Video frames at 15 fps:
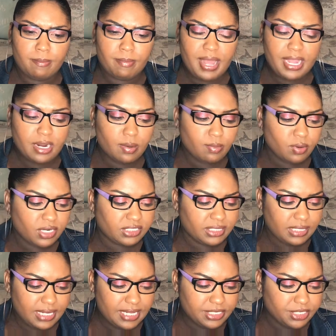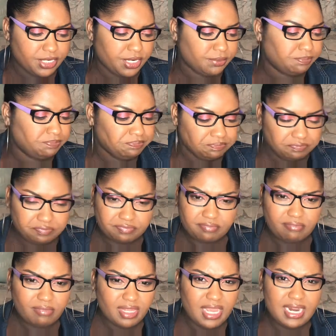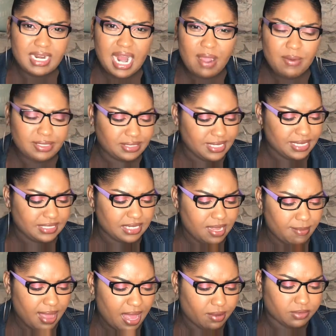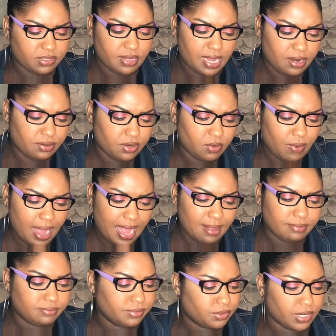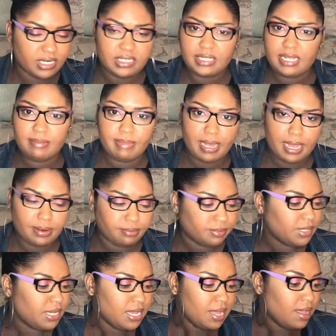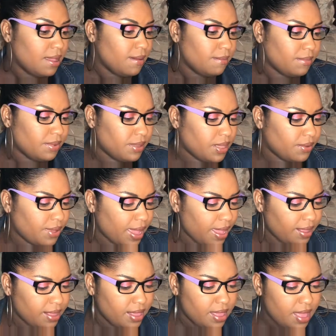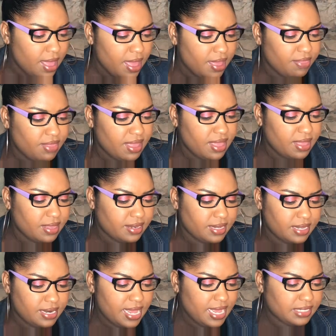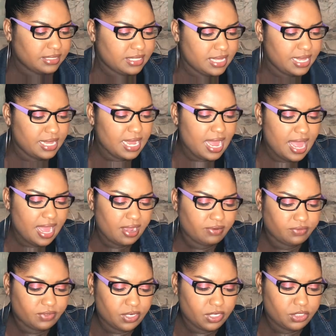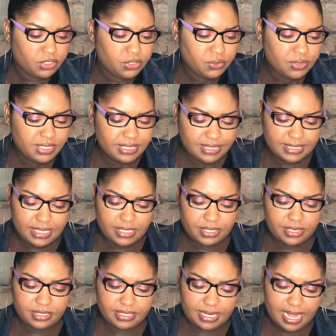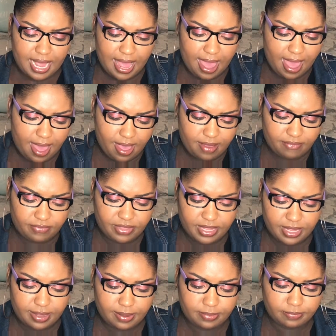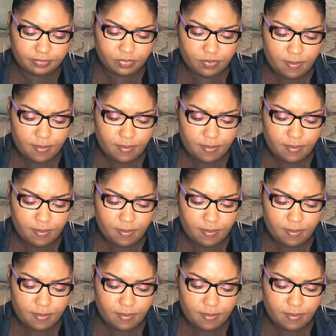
makeup brush cleanser, and it always tends to come out, so I don't know why, so I just keep buying them. Okay. And then the next thing I have are two concealers, and I have the